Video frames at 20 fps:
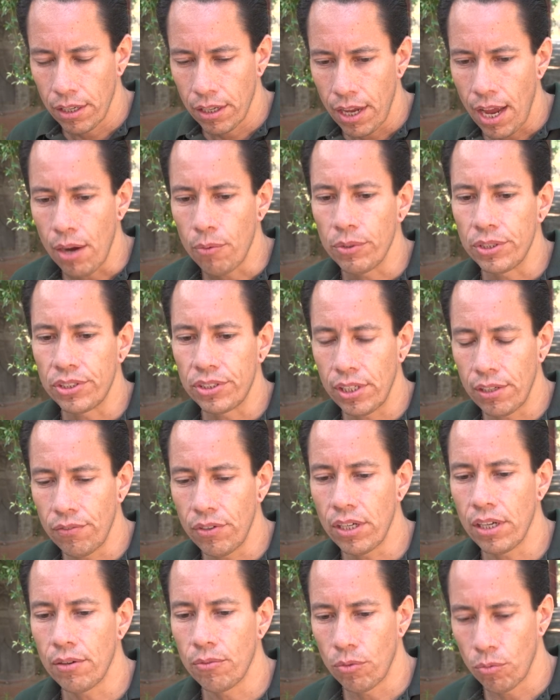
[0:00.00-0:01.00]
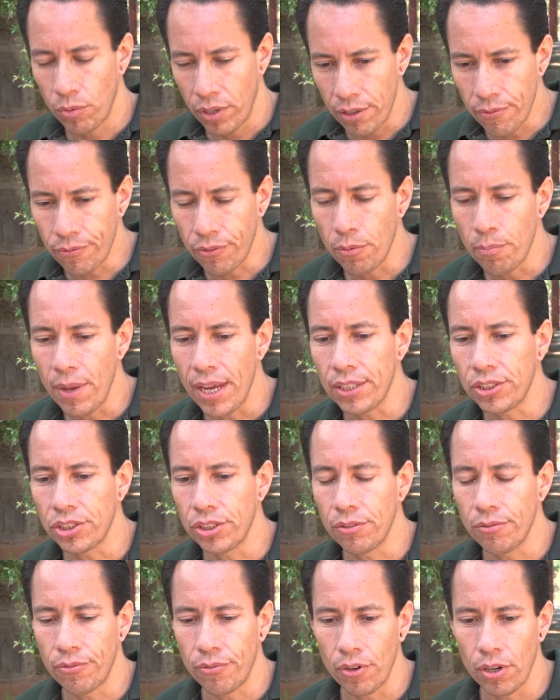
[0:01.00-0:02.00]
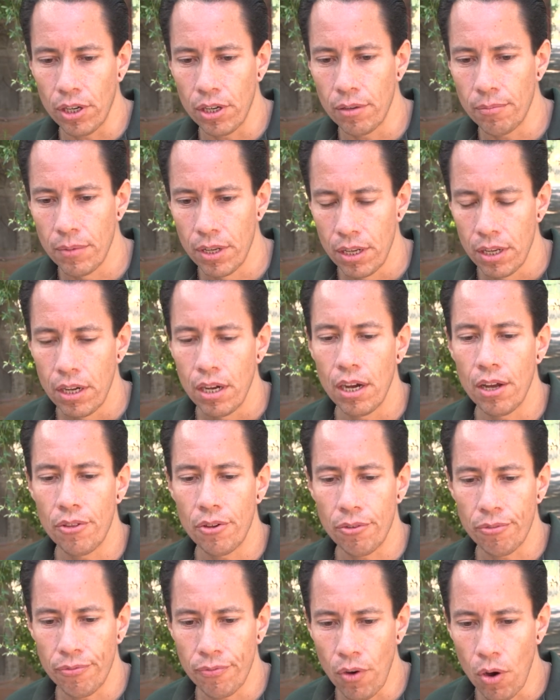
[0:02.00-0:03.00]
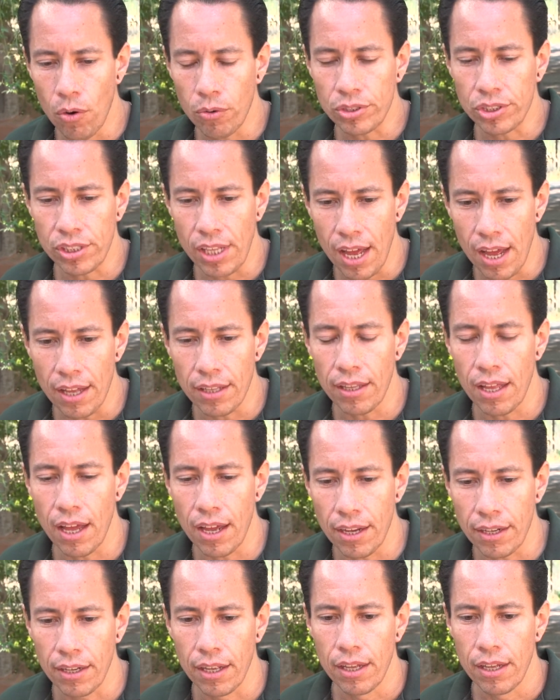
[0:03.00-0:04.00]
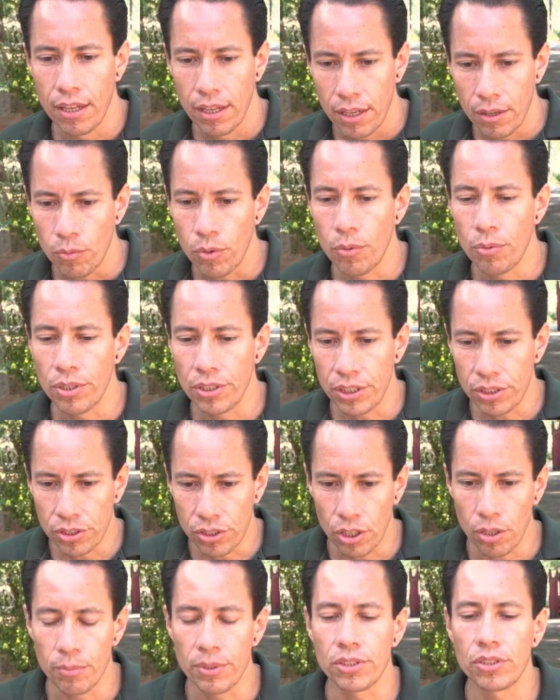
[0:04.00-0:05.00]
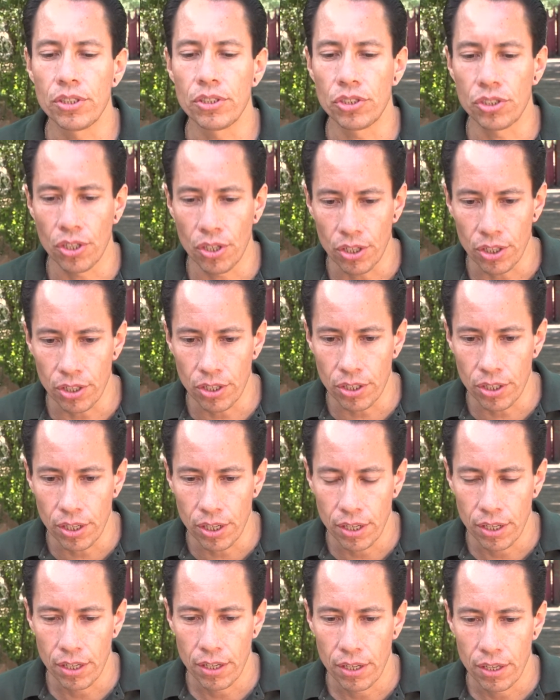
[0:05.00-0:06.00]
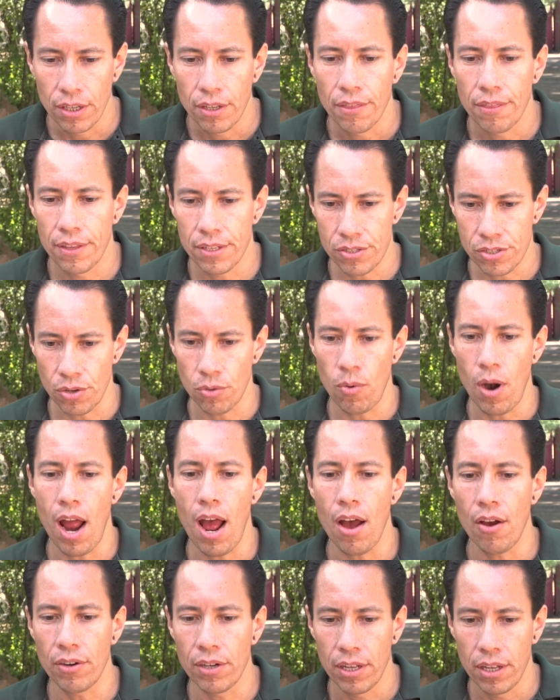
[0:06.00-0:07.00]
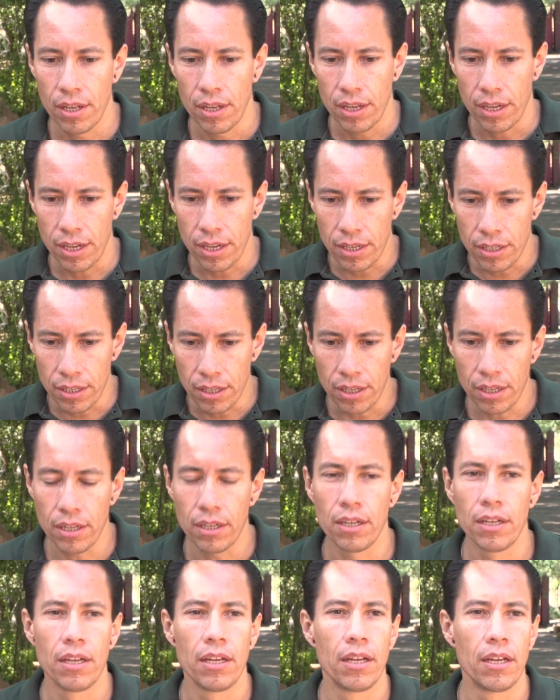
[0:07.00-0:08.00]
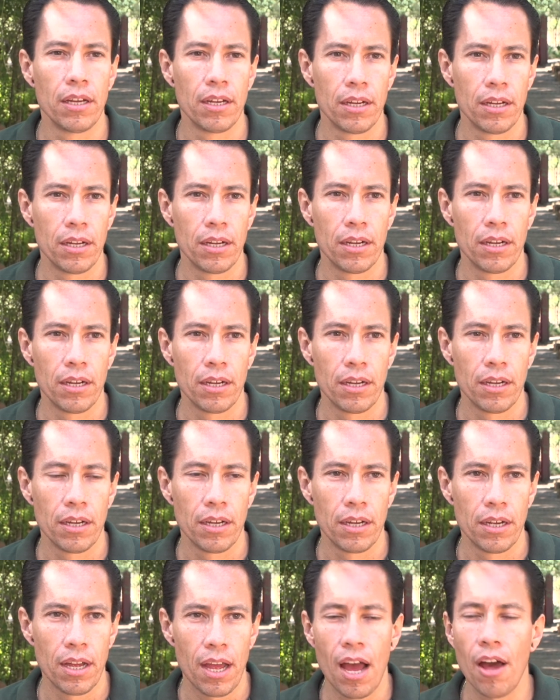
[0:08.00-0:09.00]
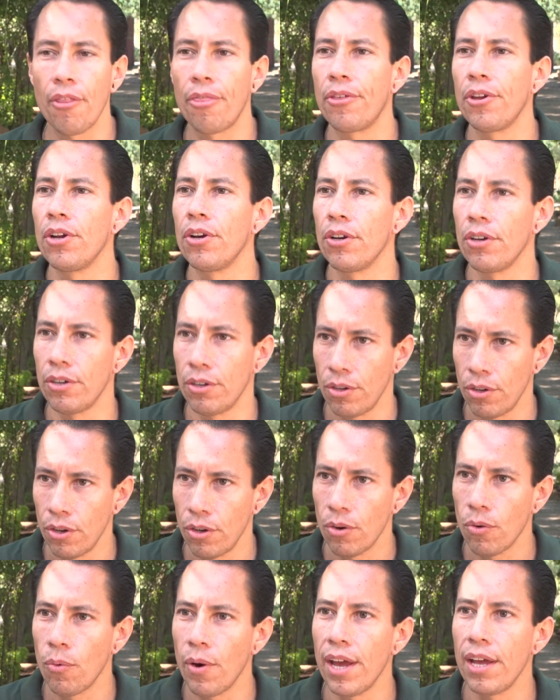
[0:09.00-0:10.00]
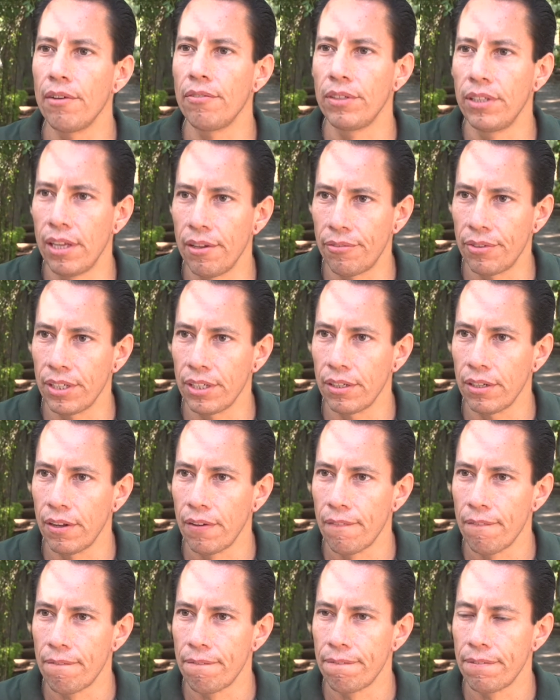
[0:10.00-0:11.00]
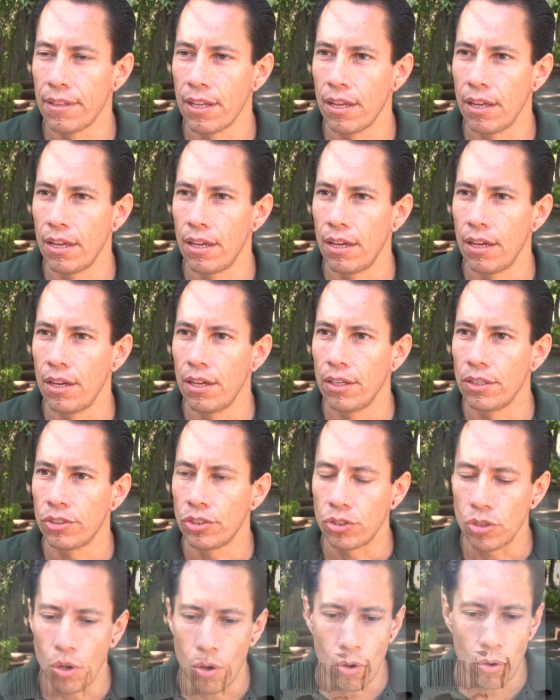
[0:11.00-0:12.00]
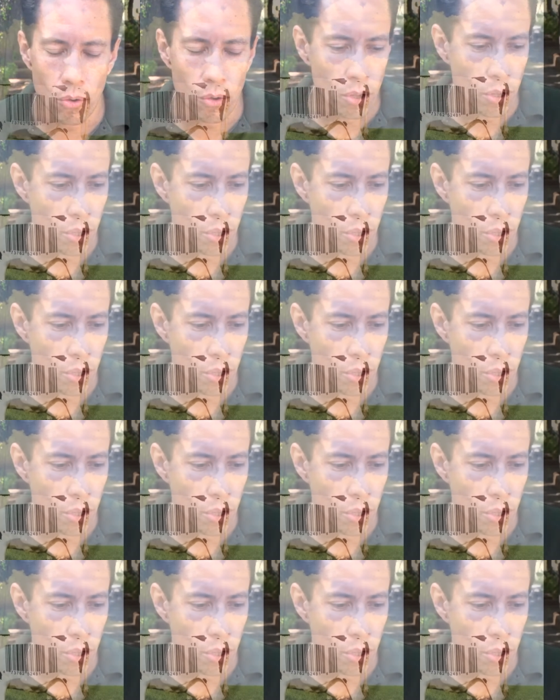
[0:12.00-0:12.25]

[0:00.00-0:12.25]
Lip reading: and receiving information from other folks that we were determined to turn this around in a healthier way of living. So